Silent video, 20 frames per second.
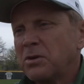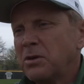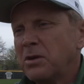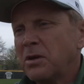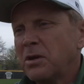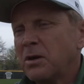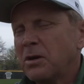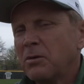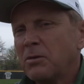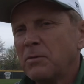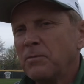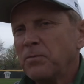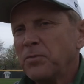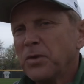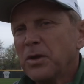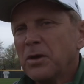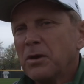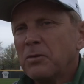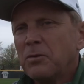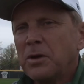you know.
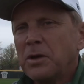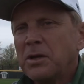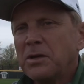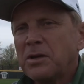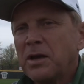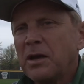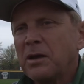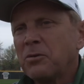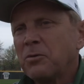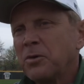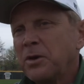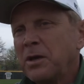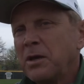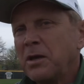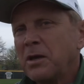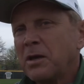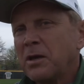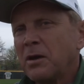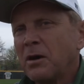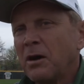We could take a
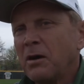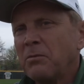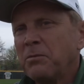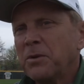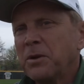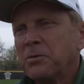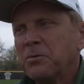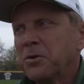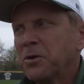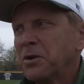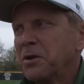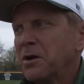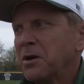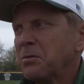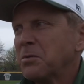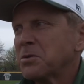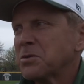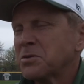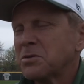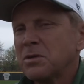weekend off, but it wouldn't
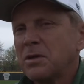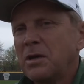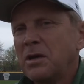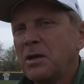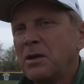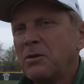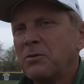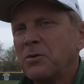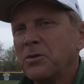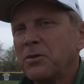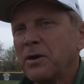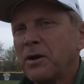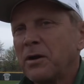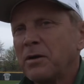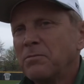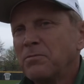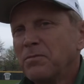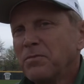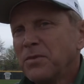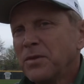help us any with
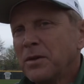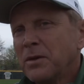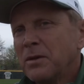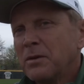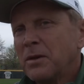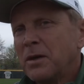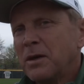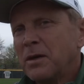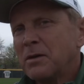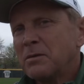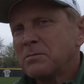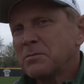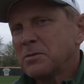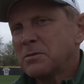our uh,